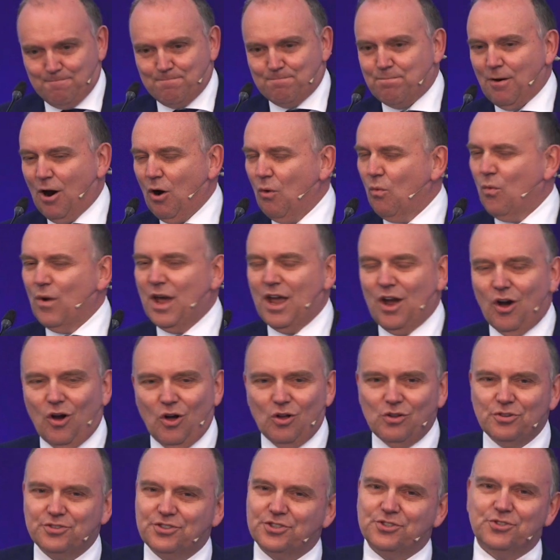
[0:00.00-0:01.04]
But we
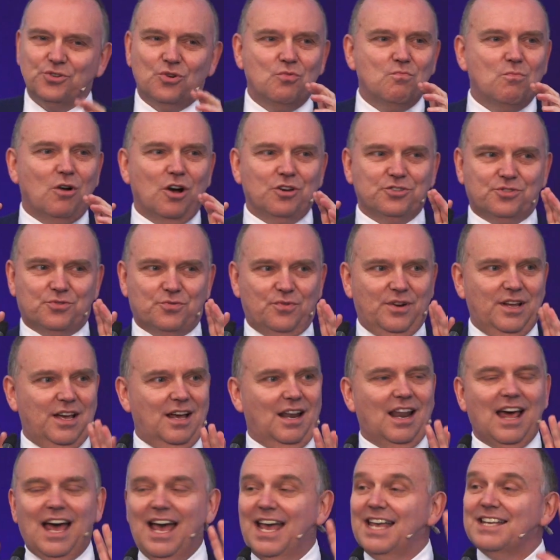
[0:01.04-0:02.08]
also must
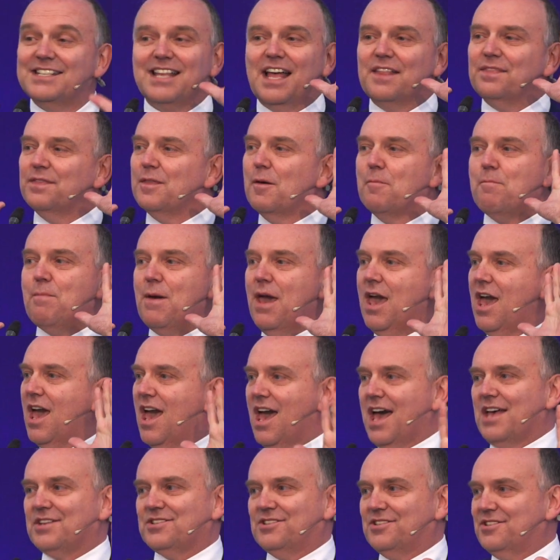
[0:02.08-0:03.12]
realize that the
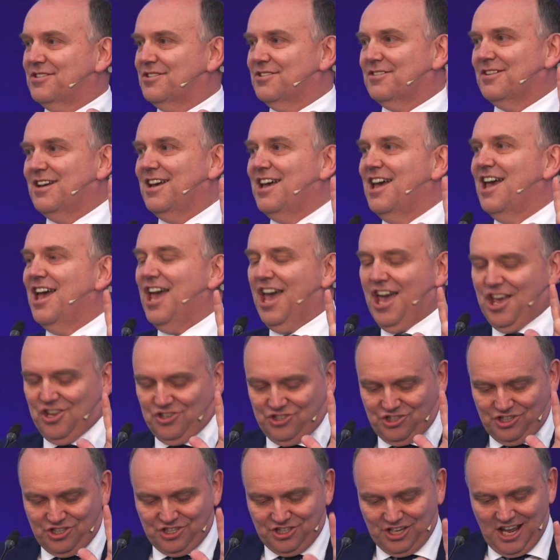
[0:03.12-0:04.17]
best is
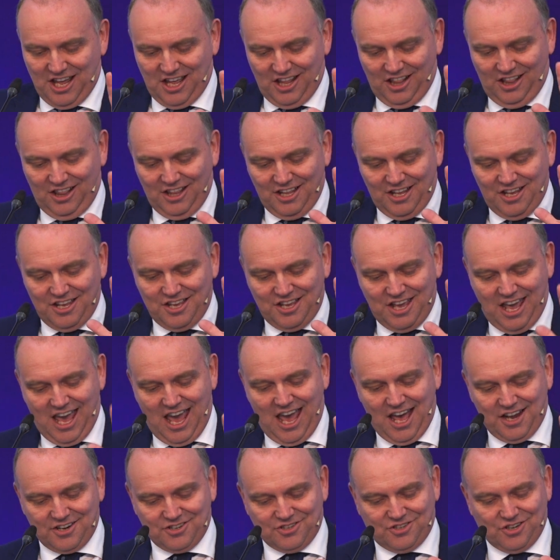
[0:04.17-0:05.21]
still
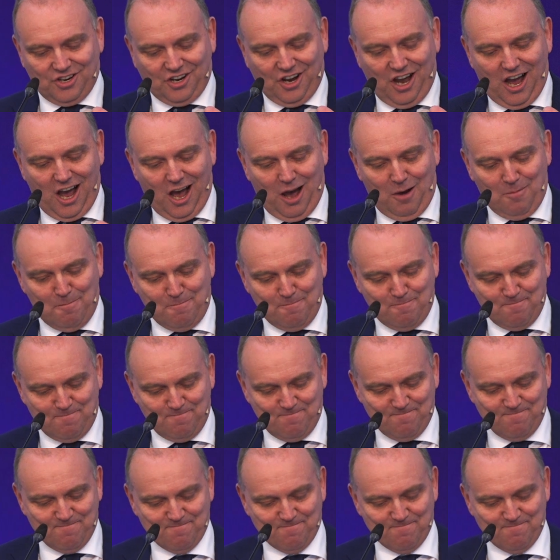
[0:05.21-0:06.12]
yet to come.